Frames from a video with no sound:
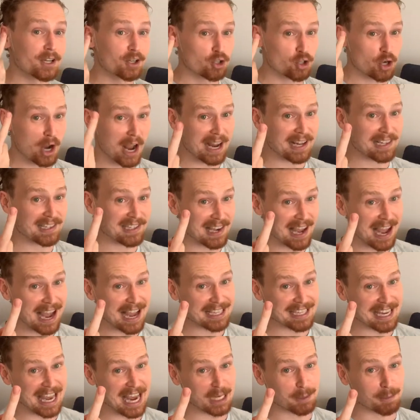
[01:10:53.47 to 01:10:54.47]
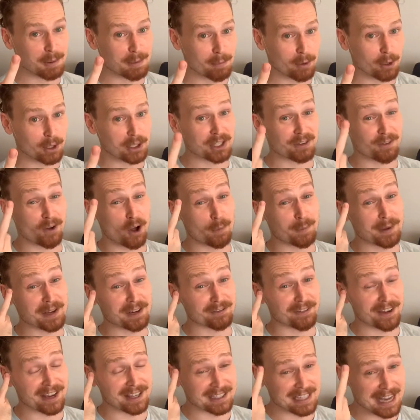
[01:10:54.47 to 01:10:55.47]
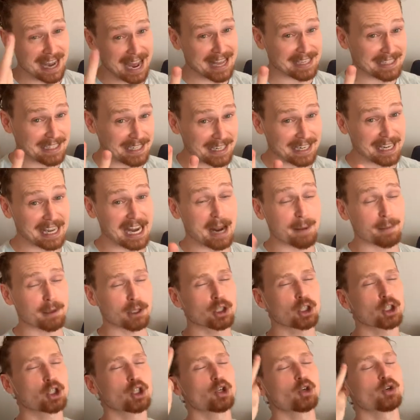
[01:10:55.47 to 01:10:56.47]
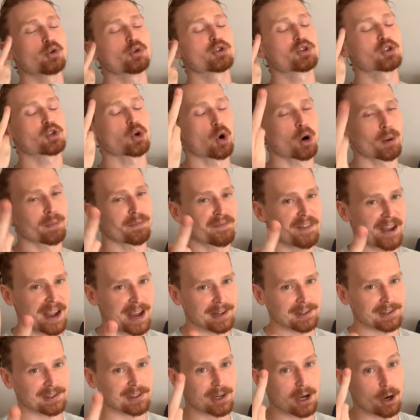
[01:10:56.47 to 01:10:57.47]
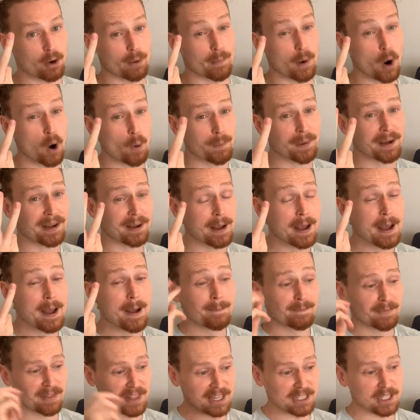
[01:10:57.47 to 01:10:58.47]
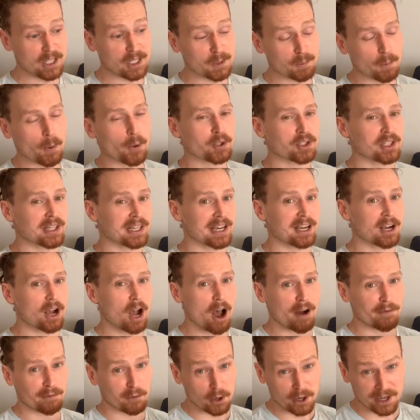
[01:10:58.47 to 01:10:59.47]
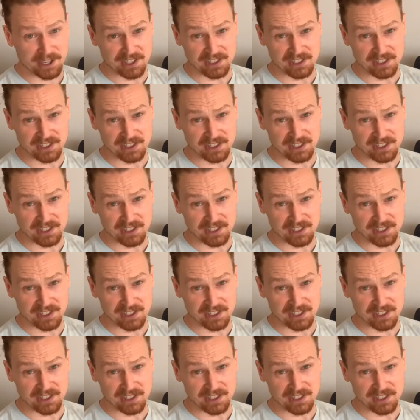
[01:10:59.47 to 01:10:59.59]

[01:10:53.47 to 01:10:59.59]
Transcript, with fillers: Giant Size X-Men books have all been fantastic, and I'm a huge Storm fan, so I'm hoping... This is supposed to kick off her